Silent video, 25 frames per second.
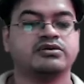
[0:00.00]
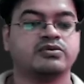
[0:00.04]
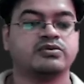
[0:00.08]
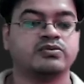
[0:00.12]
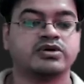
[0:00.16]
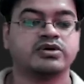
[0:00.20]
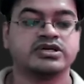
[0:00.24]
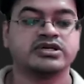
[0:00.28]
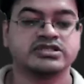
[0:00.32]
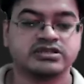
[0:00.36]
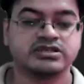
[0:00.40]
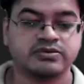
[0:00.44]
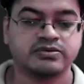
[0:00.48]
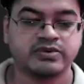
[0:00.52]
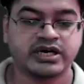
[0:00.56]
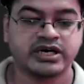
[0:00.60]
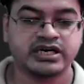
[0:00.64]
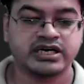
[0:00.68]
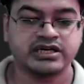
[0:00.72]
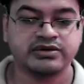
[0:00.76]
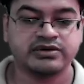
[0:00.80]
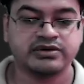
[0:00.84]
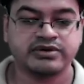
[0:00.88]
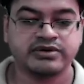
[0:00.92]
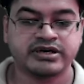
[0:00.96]
What is the
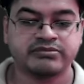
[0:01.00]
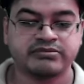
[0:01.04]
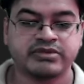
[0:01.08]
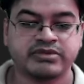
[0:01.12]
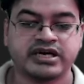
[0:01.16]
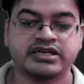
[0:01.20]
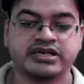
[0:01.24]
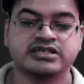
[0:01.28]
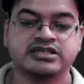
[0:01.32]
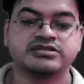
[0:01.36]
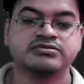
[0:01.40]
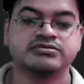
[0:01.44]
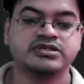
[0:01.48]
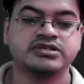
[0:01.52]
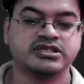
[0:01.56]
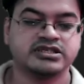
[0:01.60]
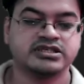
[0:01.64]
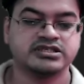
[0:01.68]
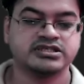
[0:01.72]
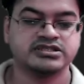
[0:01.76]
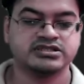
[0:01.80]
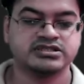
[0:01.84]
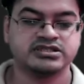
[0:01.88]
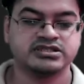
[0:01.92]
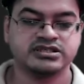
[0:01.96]
value at minus one? It
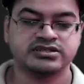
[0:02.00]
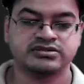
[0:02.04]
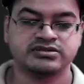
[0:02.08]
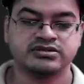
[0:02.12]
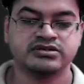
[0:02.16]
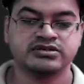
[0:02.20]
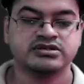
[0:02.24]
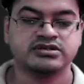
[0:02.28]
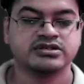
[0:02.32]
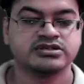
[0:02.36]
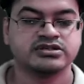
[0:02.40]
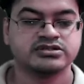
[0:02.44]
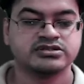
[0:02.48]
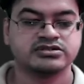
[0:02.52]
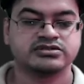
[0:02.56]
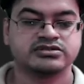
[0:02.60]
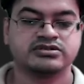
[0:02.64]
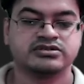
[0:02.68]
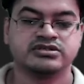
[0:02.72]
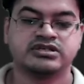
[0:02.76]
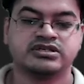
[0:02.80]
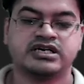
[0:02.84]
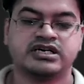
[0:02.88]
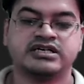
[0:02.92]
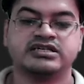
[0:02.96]
is zero,
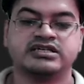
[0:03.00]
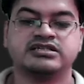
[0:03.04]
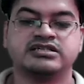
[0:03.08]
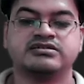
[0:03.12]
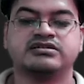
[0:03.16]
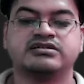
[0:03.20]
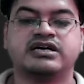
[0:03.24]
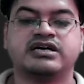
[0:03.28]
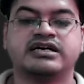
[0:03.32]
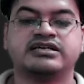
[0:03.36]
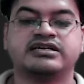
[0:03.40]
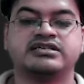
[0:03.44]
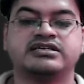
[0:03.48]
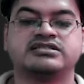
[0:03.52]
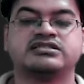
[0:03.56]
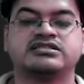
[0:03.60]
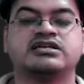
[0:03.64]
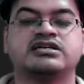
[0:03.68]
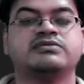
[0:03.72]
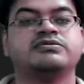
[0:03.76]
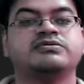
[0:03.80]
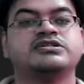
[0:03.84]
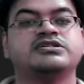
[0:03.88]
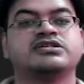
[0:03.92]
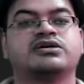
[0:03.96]
so that is that
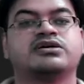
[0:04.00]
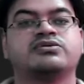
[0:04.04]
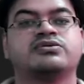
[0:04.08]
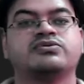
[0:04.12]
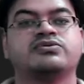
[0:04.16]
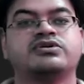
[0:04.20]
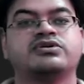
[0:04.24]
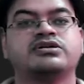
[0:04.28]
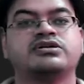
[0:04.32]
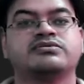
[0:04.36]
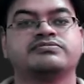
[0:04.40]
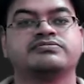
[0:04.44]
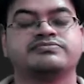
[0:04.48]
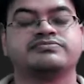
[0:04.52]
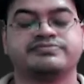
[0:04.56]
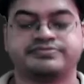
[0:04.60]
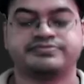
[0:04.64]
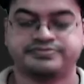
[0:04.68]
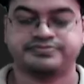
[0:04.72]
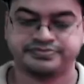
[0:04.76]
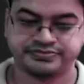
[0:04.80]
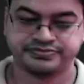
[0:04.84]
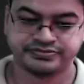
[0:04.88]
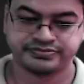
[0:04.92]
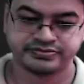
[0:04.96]
itself is a root,
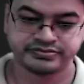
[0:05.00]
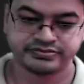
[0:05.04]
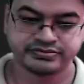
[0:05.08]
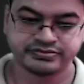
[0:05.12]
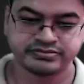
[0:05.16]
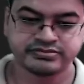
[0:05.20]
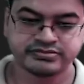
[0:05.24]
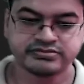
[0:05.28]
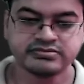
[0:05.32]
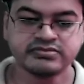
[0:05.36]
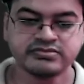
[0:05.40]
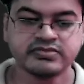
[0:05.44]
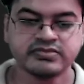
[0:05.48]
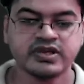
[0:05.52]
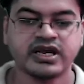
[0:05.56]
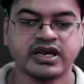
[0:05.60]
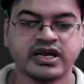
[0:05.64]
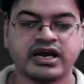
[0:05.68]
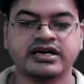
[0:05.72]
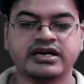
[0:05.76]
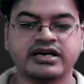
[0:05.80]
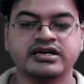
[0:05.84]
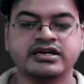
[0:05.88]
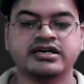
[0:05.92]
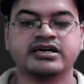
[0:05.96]

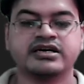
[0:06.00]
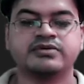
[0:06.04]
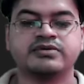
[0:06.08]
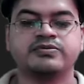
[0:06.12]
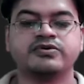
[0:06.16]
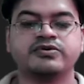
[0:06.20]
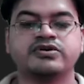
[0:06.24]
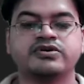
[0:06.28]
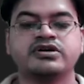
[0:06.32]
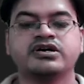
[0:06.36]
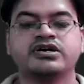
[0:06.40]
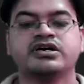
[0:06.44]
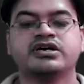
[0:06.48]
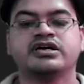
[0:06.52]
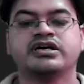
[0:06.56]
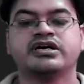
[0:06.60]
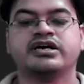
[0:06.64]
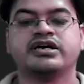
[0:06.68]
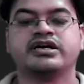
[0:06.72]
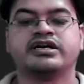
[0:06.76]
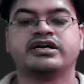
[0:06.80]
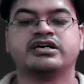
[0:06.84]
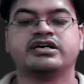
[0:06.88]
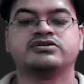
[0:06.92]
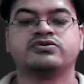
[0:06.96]
and therefore
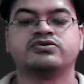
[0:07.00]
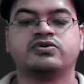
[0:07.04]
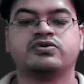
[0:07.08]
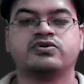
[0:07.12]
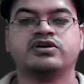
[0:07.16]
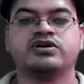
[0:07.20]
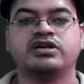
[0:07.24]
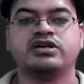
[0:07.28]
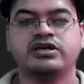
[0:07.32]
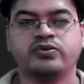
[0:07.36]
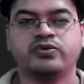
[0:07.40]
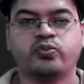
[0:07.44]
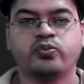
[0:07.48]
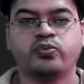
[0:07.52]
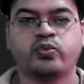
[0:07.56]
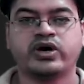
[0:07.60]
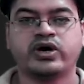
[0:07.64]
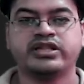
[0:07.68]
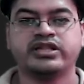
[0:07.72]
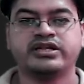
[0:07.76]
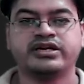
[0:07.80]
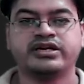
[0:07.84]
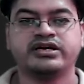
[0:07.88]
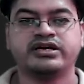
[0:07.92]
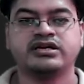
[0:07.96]
it has only one
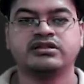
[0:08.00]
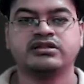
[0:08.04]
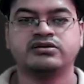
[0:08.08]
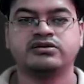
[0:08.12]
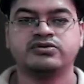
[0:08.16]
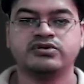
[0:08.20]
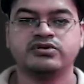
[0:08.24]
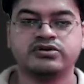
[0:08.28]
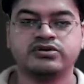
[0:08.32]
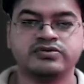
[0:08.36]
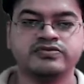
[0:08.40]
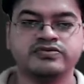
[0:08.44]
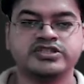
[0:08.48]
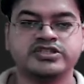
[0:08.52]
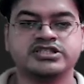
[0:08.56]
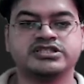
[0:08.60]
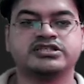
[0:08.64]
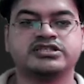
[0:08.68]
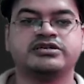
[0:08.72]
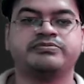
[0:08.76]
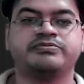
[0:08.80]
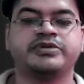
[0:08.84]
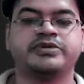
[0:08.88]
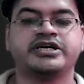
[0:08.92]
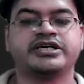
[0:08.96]
real root which is
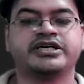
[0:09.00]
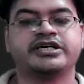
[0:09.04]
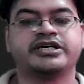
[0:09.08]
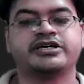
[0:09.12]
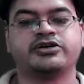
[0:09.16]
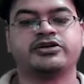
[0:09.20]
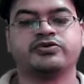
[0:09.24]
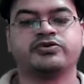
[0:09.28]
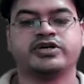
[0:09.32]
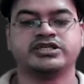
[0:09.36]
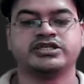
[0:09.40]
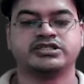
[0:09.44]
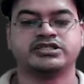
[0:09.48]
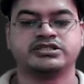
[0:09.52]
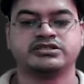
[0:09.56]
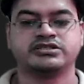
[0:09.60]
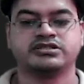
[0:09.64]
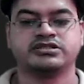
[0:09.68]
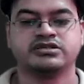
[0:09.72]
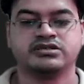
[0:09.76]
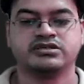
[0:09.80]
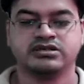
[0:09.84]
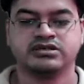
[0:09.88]
repeated twice.